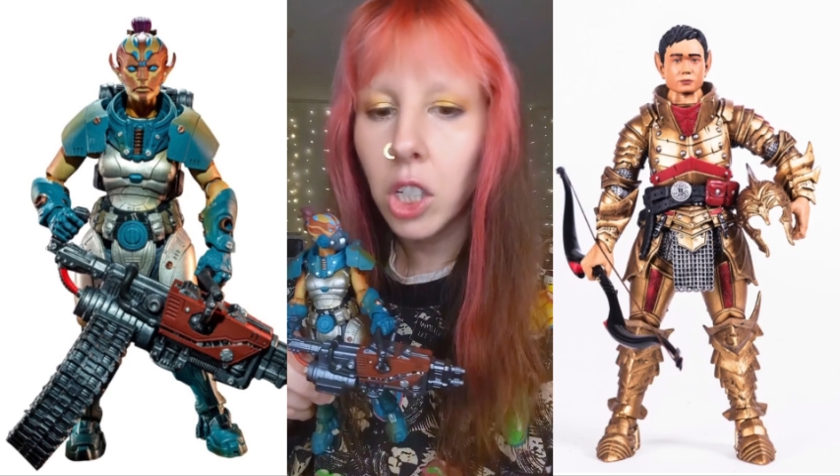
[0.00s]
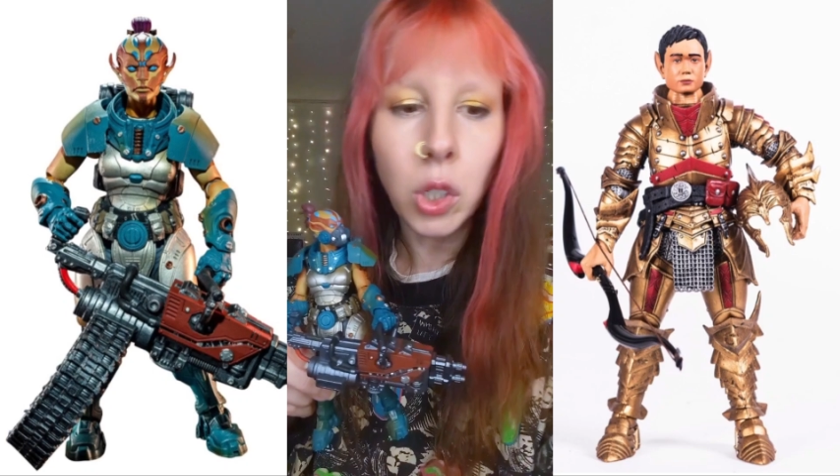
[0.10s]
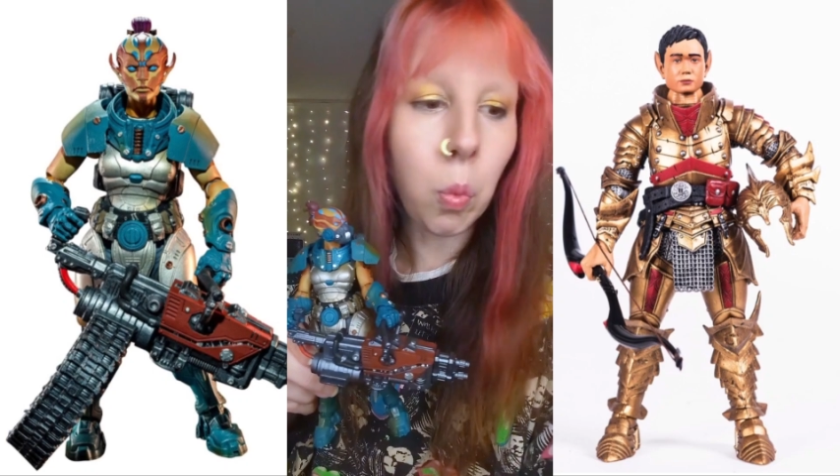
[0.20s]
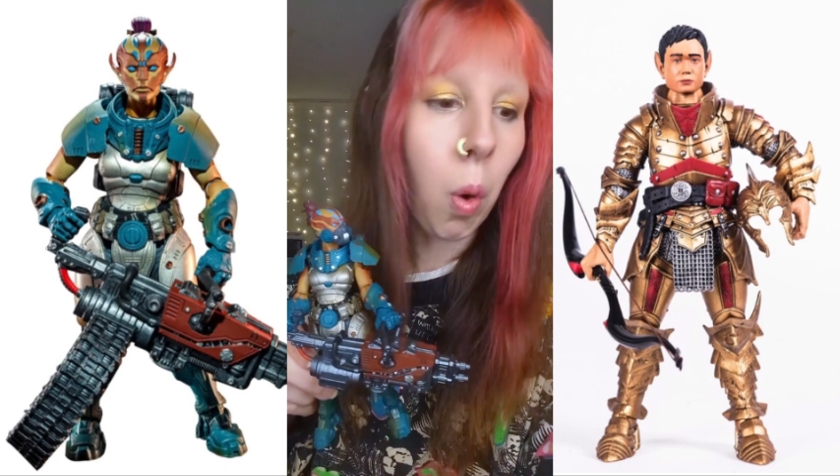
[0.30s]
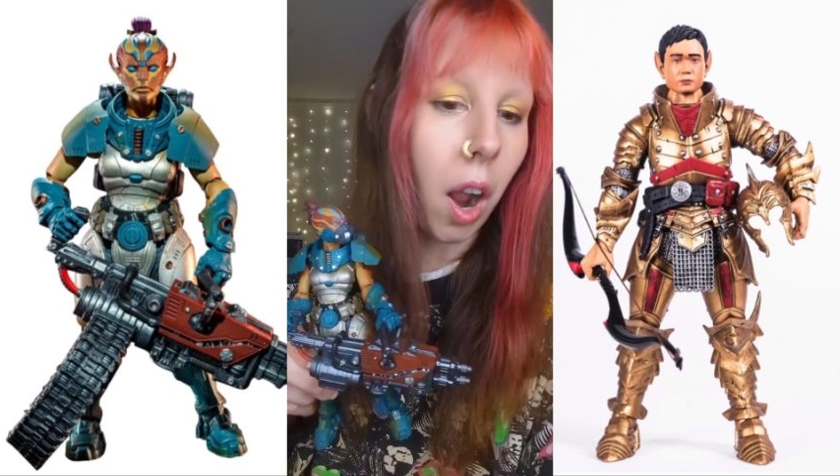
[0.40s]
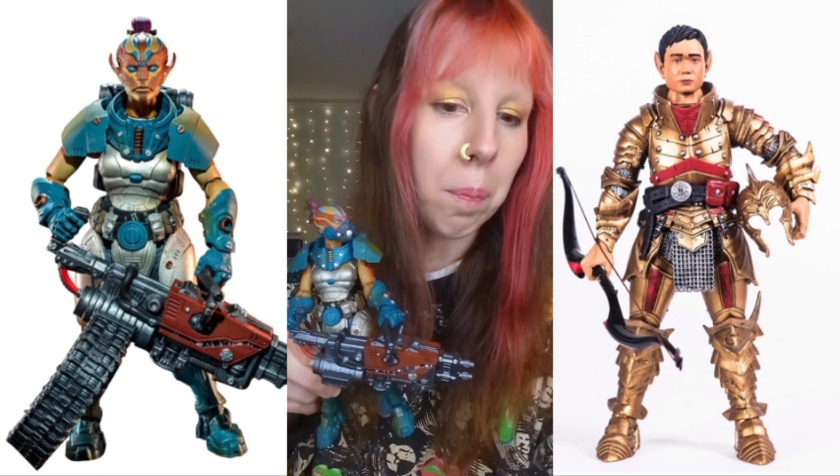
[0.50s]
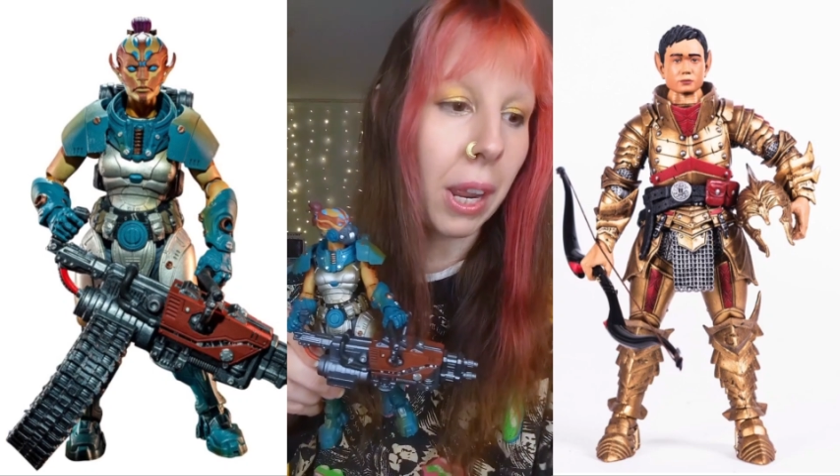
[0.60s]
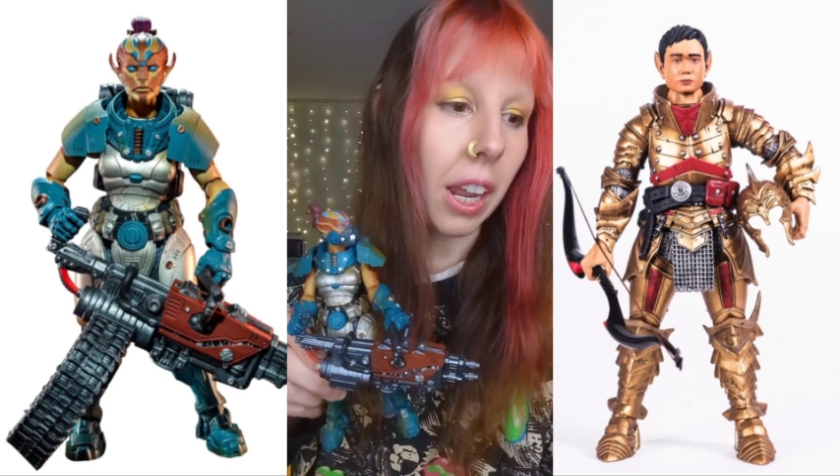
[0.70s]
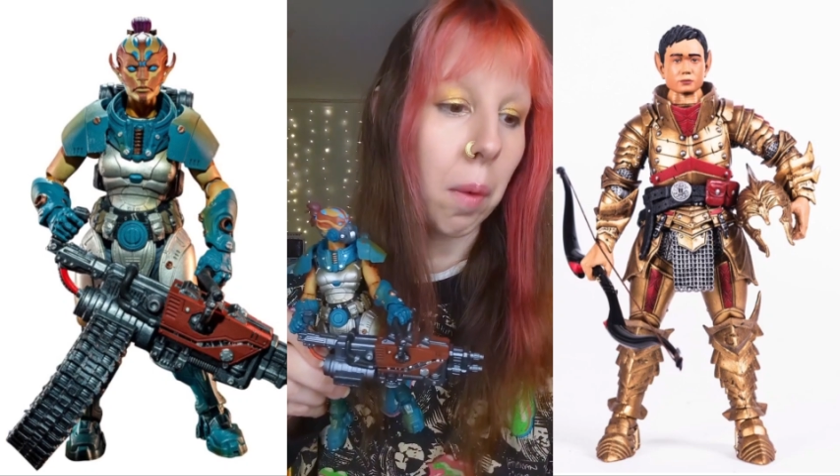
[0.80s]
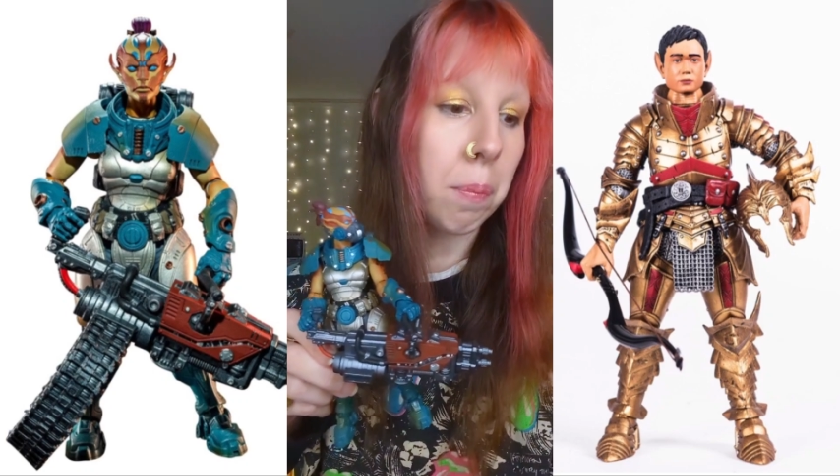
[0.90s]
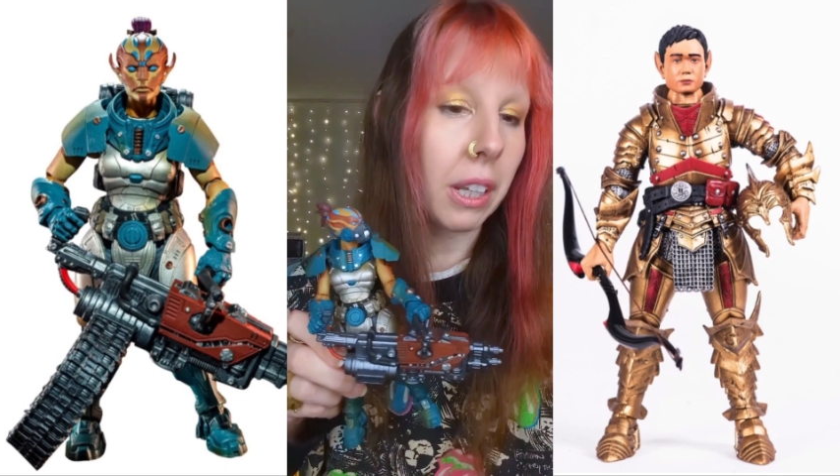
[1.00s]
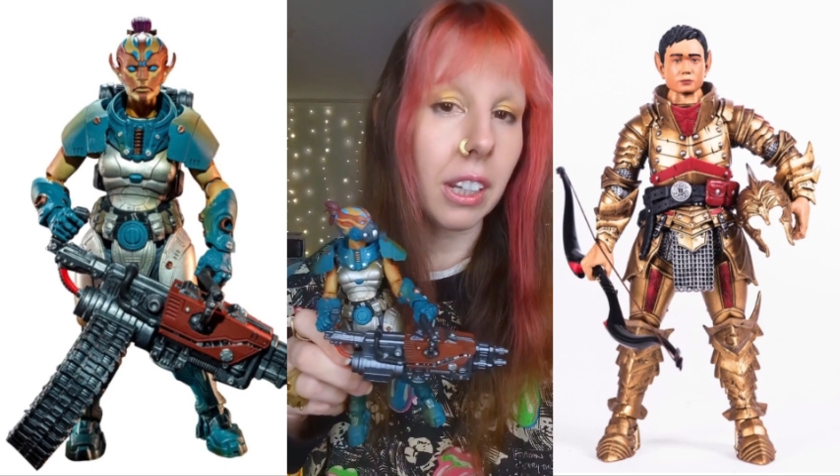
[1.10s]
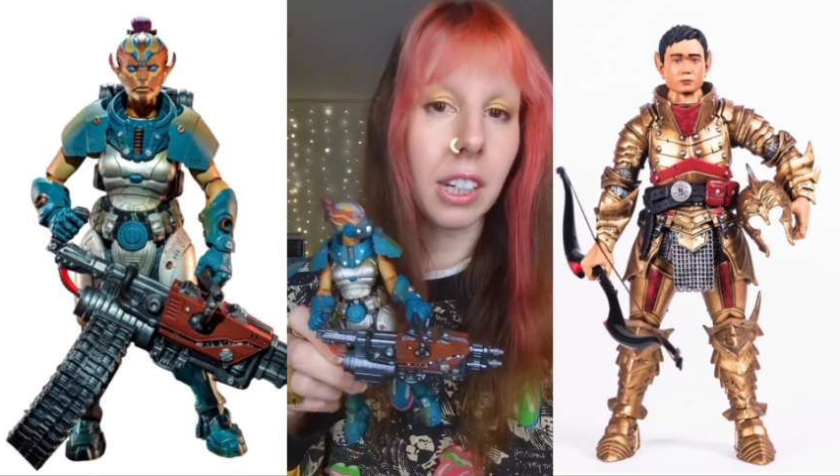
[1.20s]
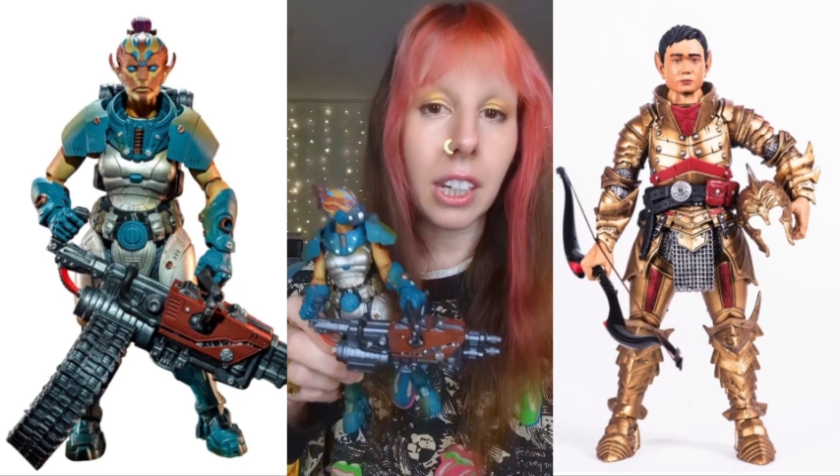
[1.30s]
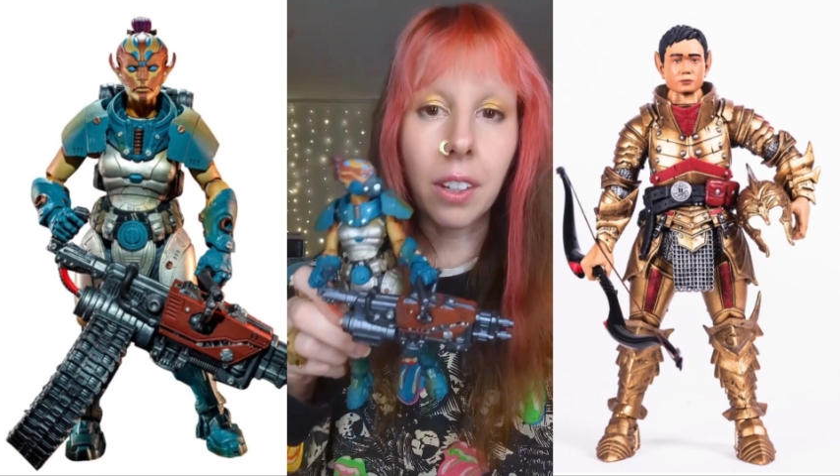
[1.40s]
swapping
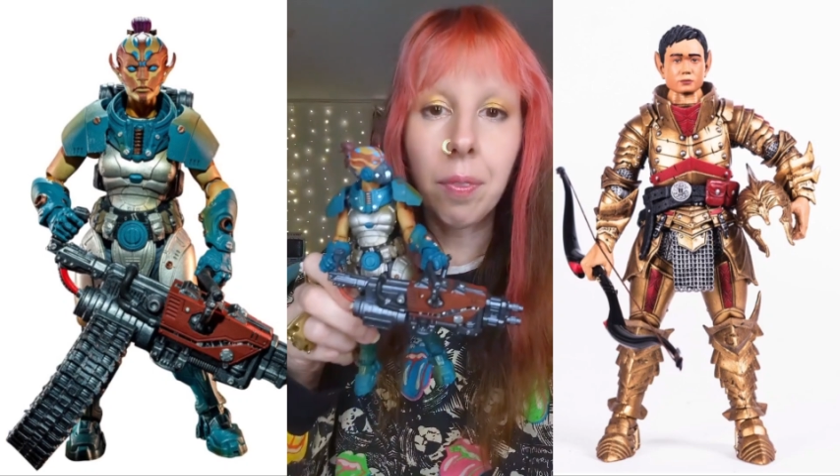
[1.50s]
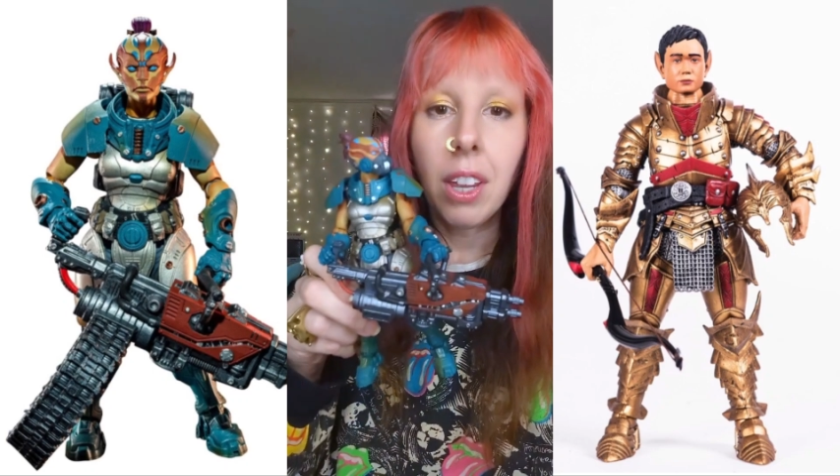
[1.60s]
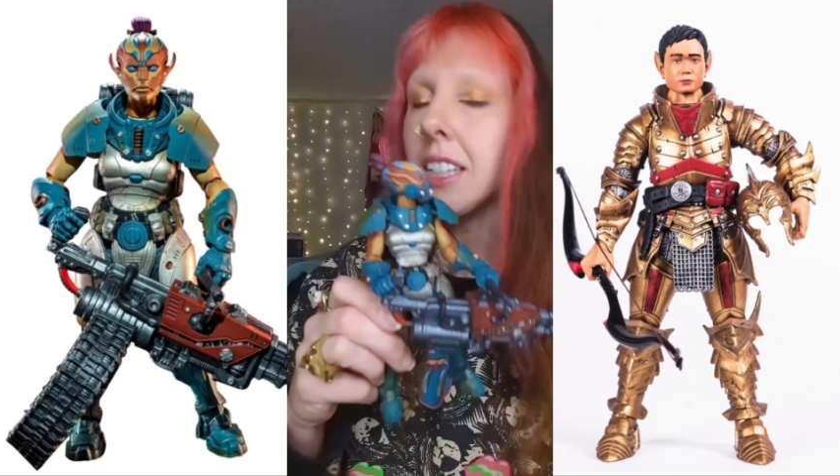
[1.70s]
ability.